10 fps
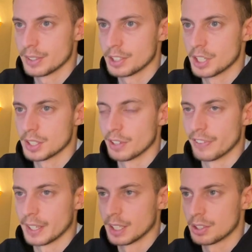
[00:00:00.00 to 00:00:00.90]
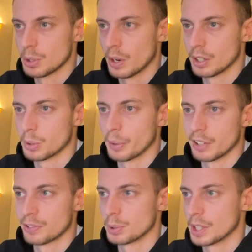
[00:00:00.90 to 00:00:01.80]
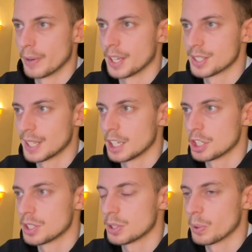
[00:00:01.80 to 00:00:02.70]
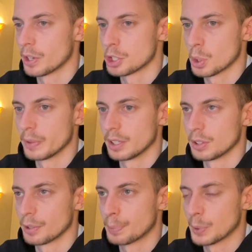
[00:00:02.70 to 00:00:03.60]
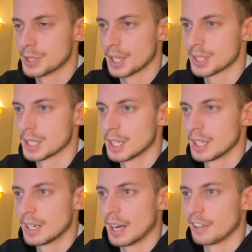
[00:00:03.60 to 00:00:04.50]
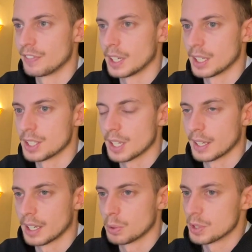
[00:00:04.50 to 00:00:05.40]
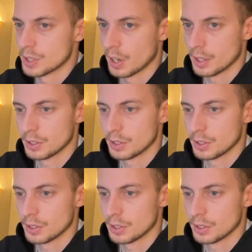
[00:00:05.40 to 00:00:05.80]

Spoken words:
just the fact that you are going through the right stages, you are showing your process, I think it's like a good start.